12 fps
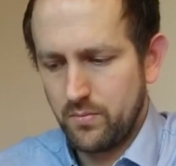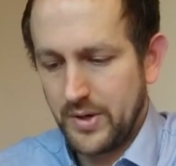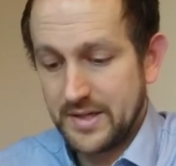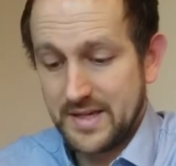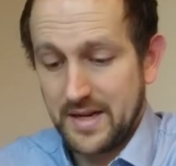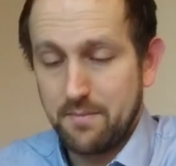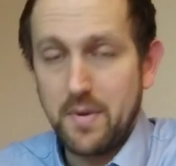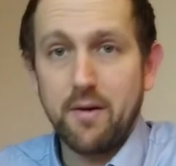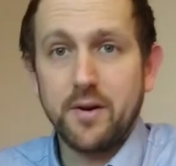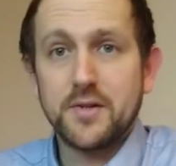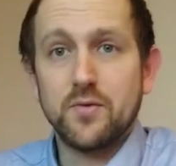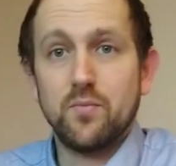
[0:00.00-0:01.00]
We see
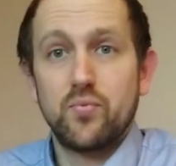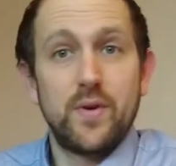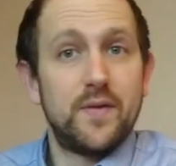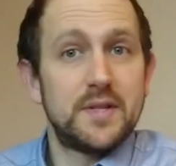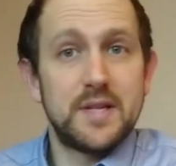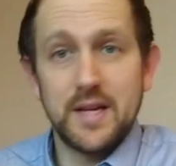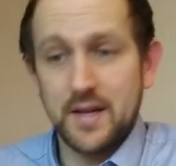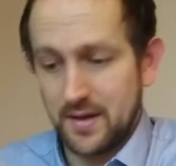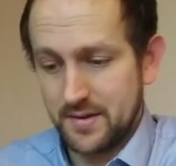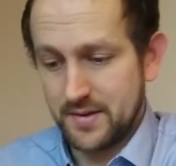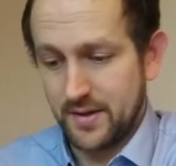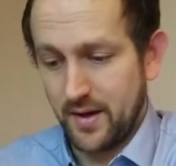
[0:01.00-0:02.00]
marital privacy
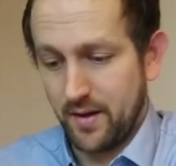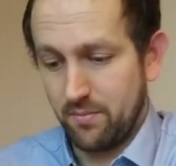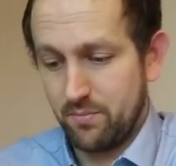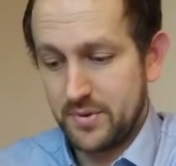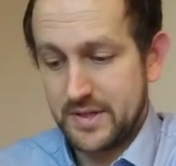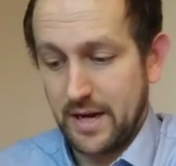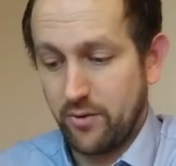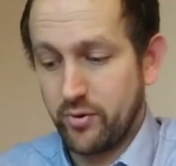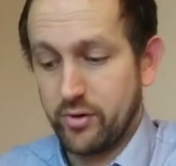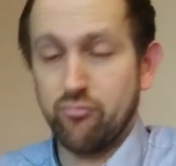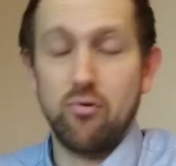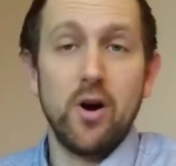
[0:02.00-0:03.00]
as a
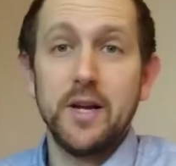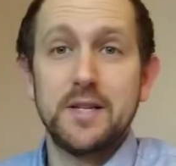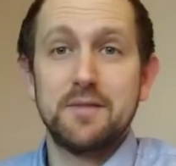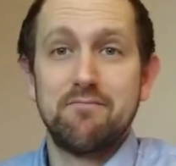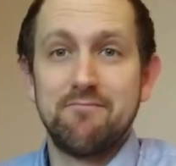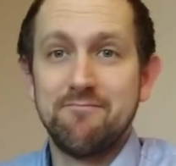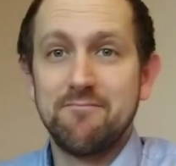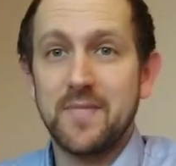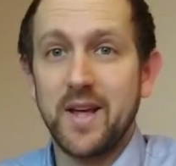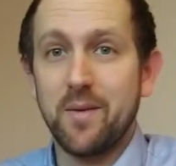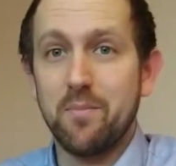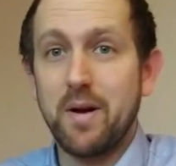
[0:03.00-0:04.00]
sacred right,
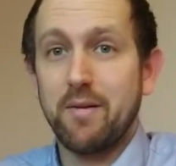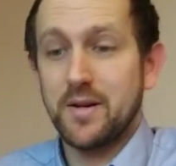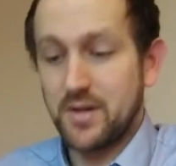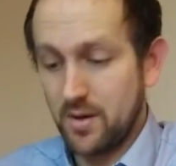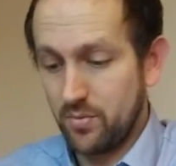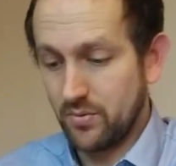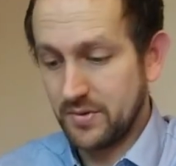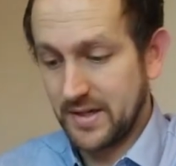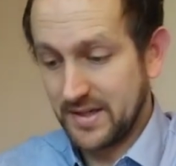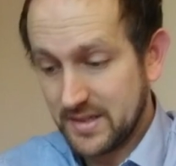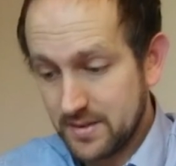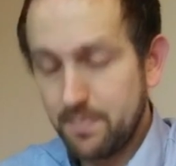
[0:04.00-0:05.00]
and married couples
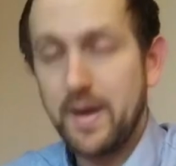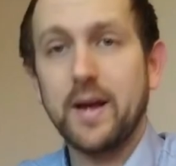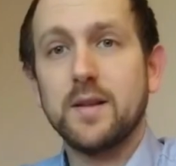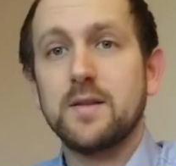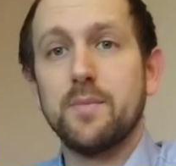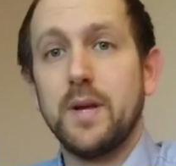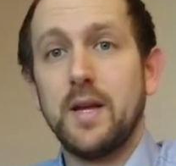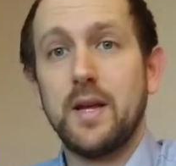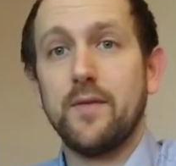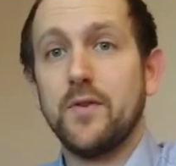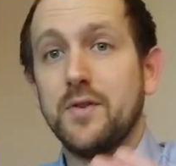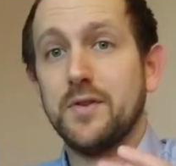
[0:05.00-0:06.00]
expect to be
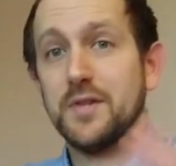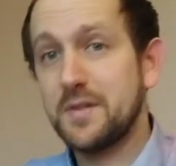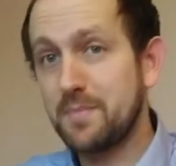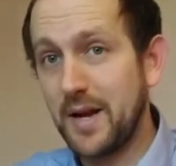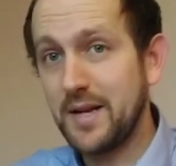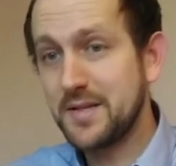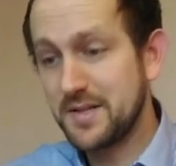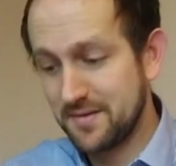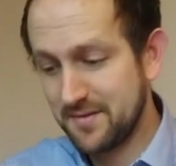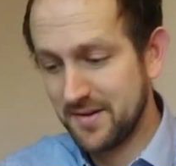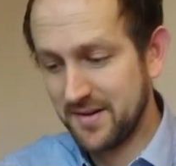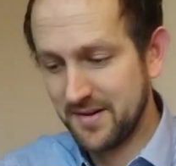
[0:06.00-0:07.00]
given
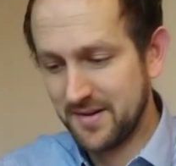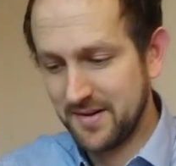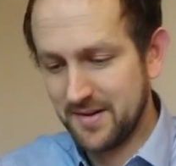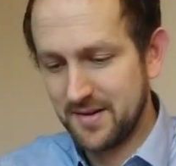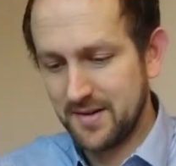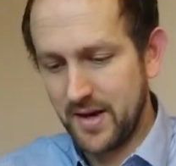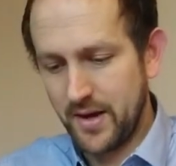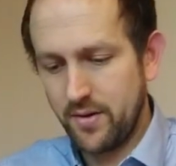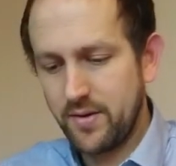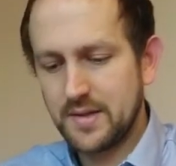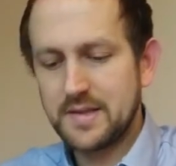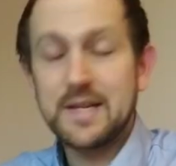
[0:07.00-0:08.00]
space, and
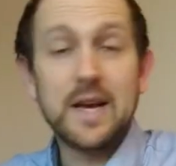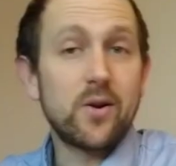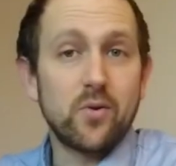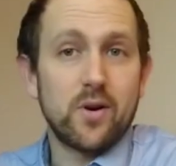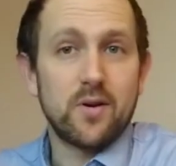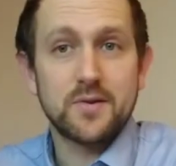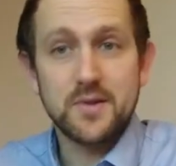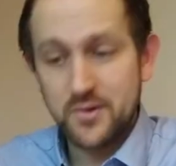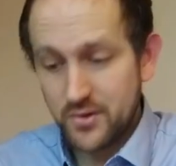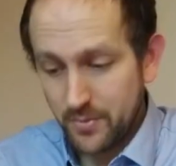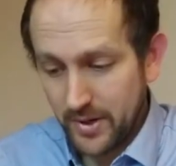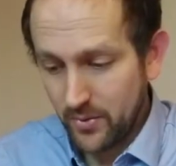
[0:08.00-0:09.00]
others dare not ask
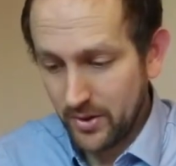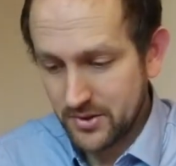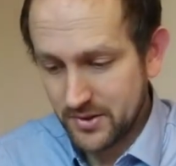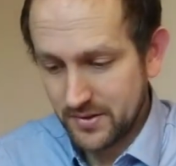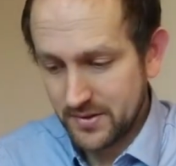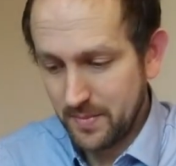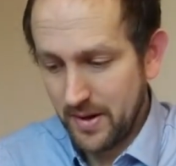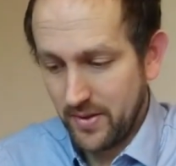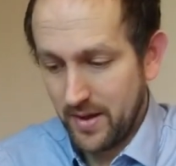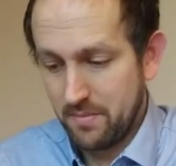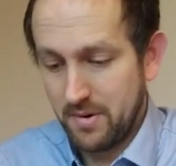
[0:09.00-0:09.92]
too many questions about their